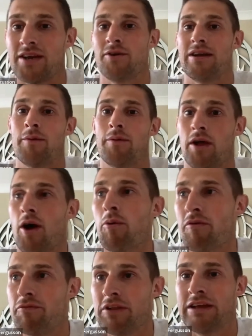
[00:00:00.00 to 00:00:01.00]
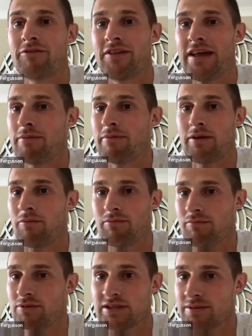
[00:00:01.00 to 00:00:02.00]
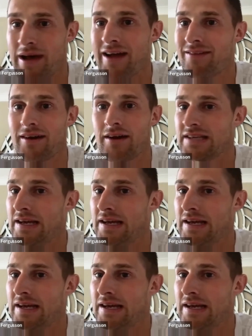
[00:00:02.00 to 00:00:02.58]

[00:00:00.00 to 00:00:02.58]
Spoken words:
out and I'll be like, oh, what flavour are them? Like, what does it matter?